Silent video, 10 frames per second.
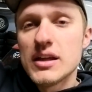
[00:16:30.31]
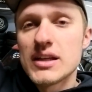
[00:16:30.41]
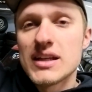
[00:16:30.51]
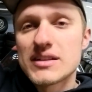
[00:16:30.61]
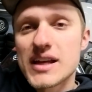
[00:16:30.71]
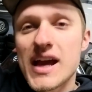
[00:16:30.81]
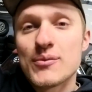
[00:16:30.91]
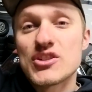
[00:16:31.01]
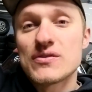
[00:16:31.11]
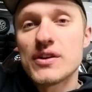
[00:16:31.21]
and get to
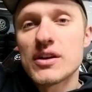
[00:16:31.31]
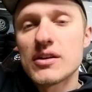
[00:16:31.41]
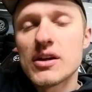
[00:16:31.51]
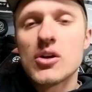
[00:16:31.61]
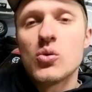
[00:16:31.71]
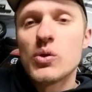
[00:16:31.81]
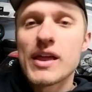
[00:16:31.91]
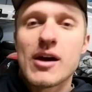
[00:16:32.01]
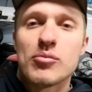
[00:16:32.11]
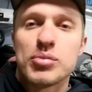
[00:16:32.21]
atmosphere
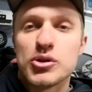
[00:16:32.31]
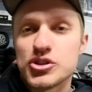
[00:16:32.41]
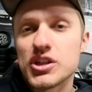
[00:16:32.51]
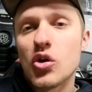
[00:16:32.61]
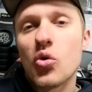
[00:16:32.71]
without pushing